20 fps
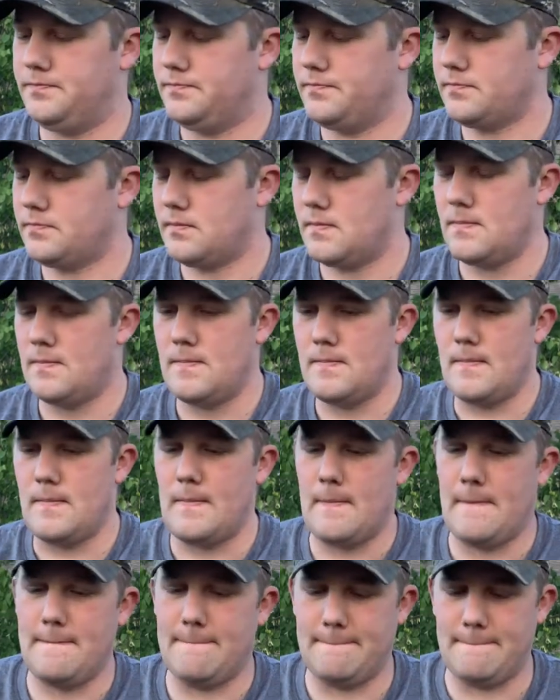All
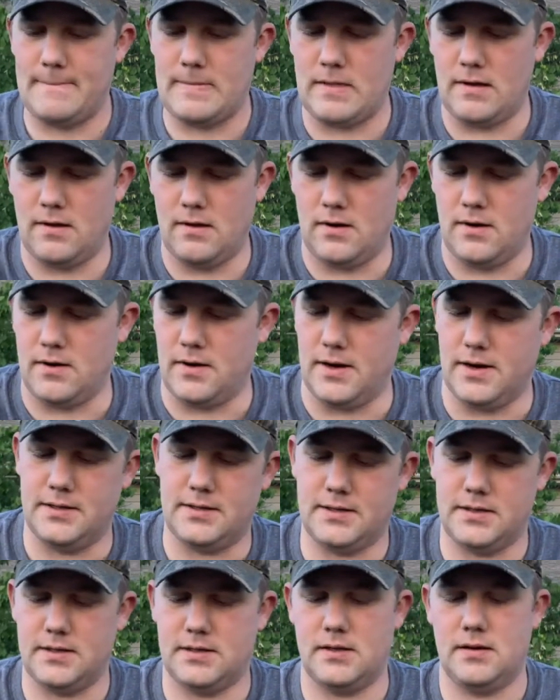right,
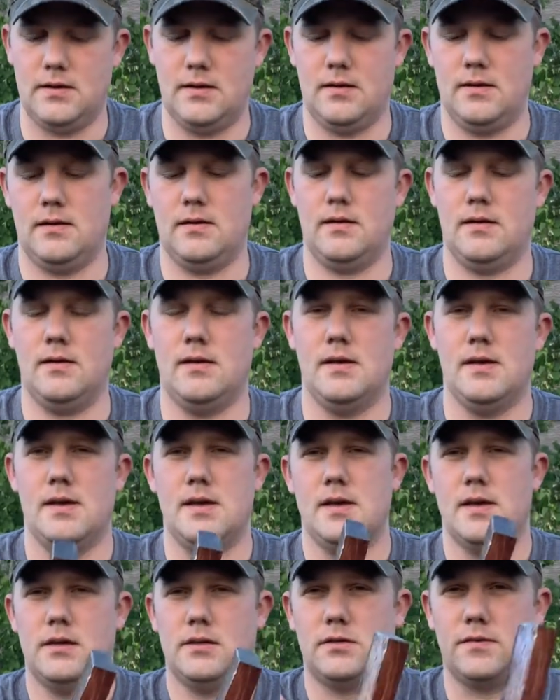so
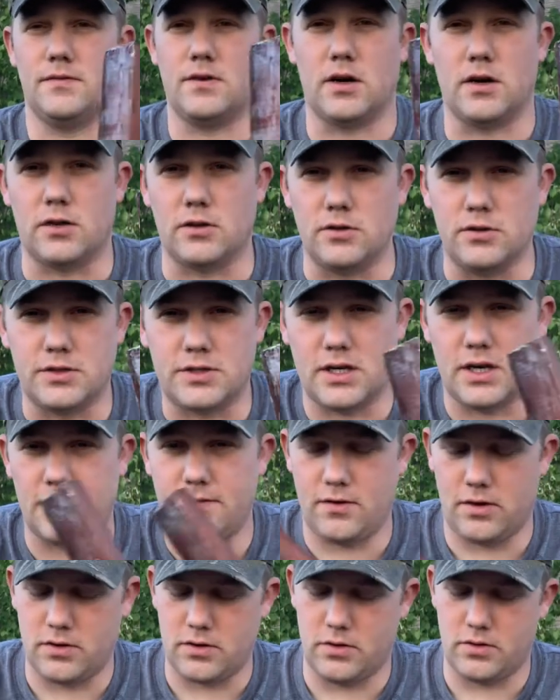we've got our glue side of
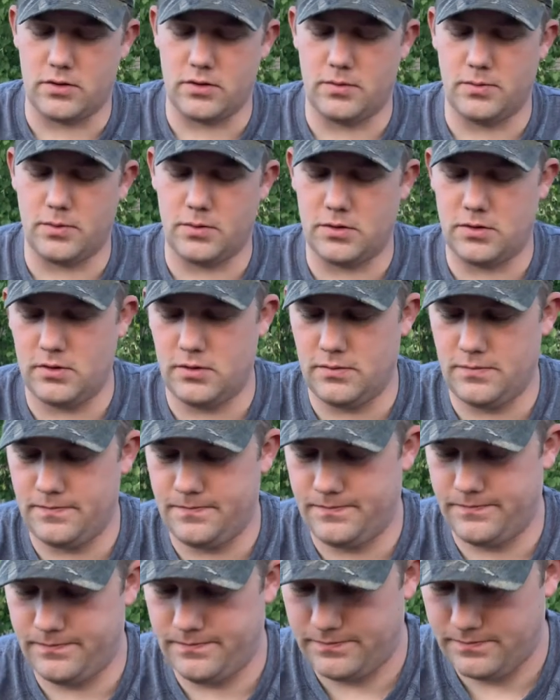our cocoa burrow.
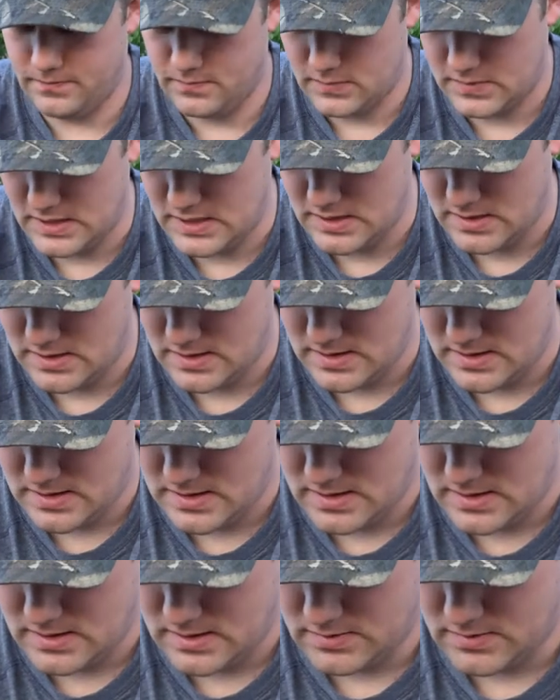
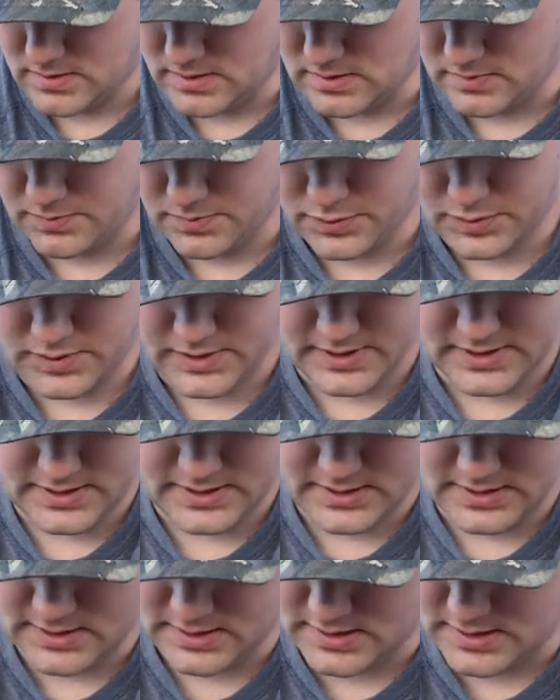I'm gonna
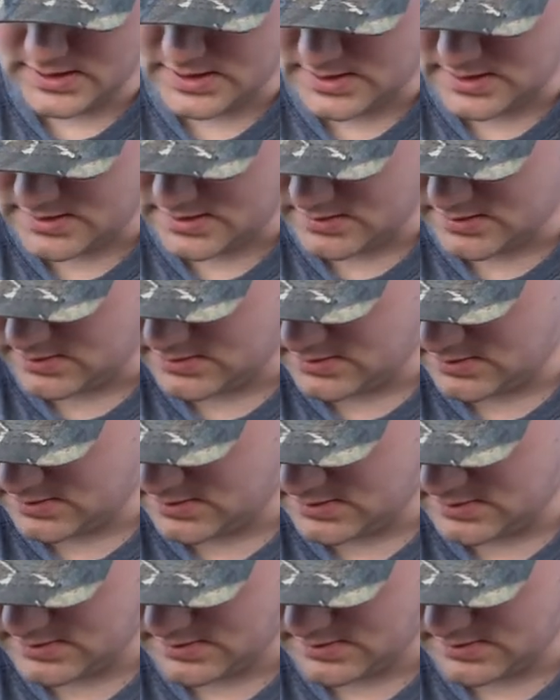place it down